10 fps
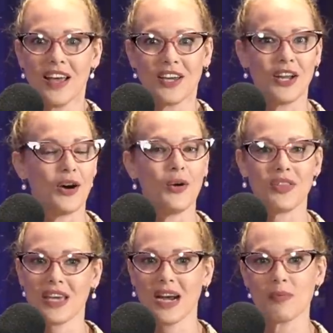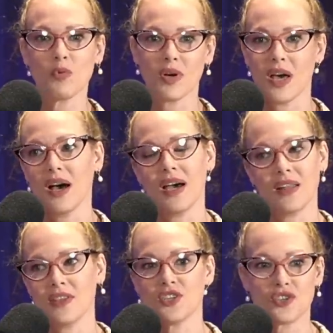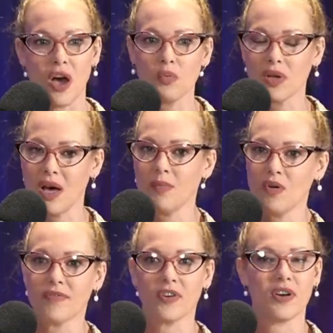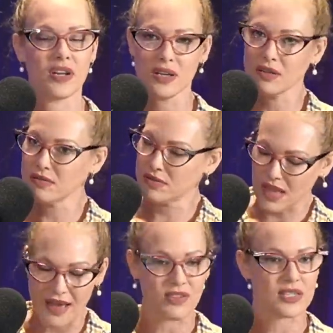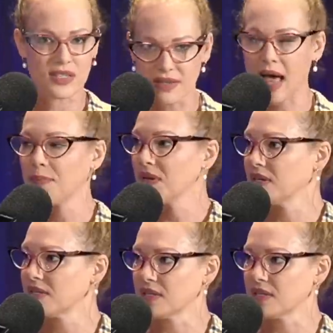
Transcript: you know, the camera will cut and then John will come over and he'll have to slap us